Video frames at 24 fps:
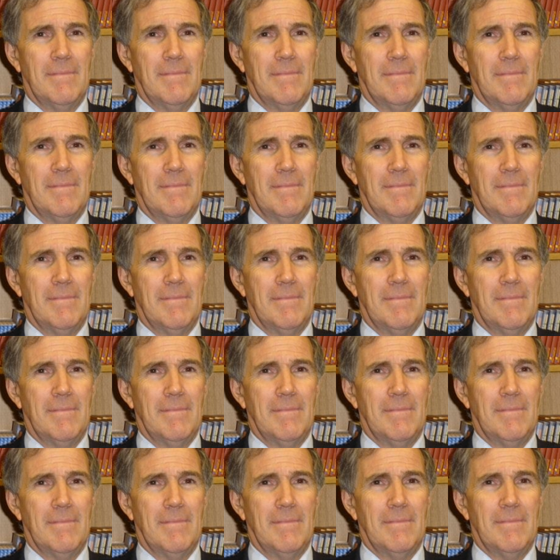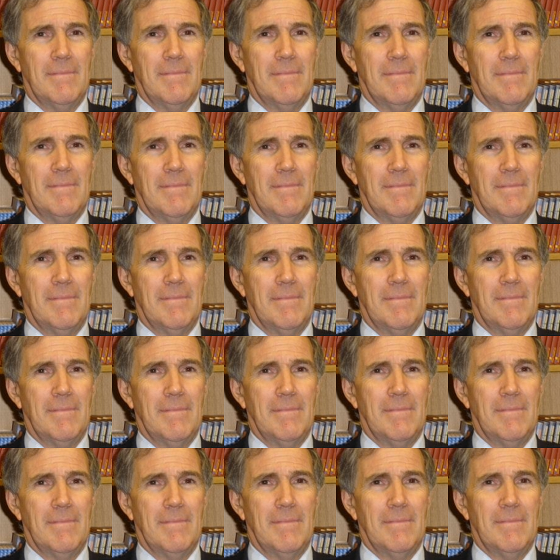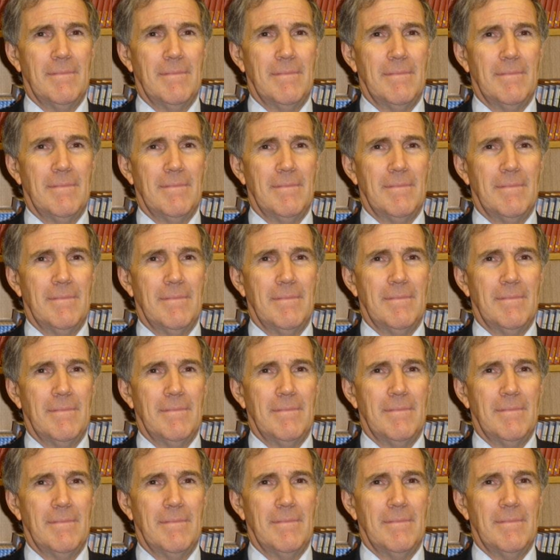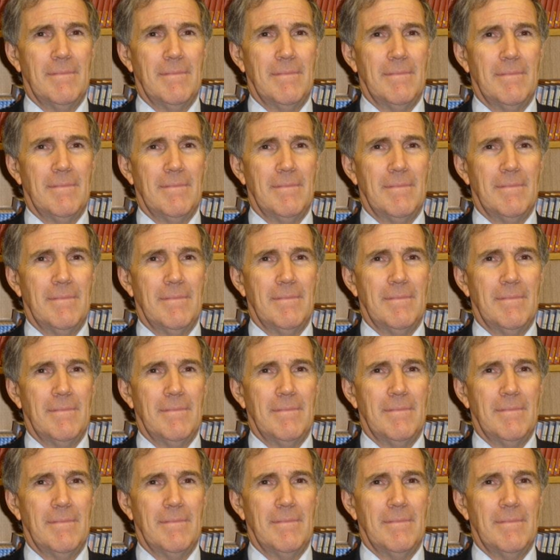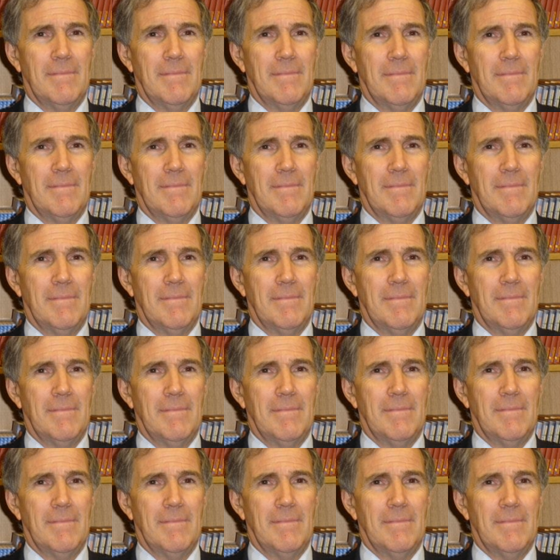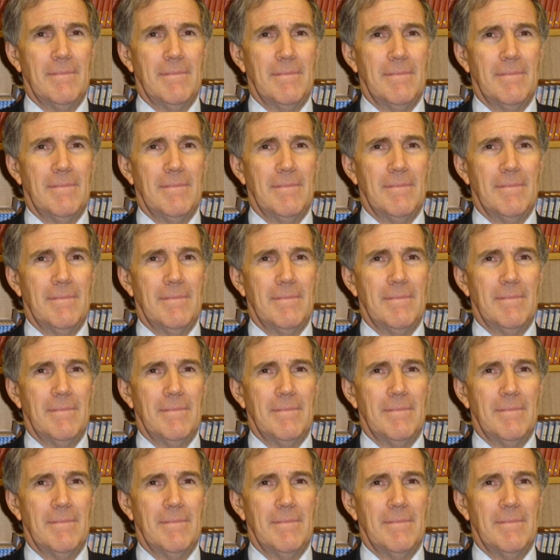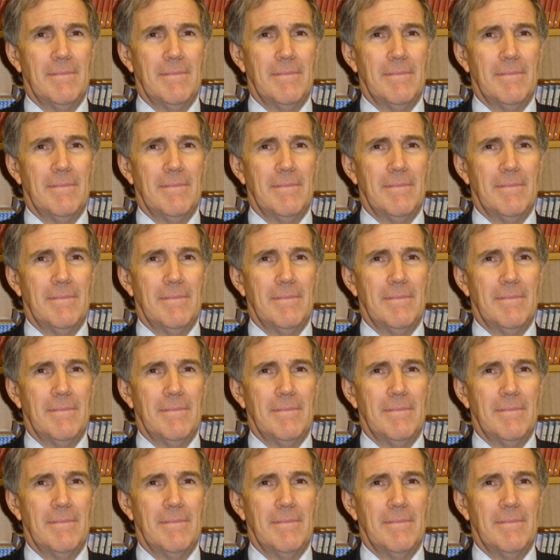(no lip movement)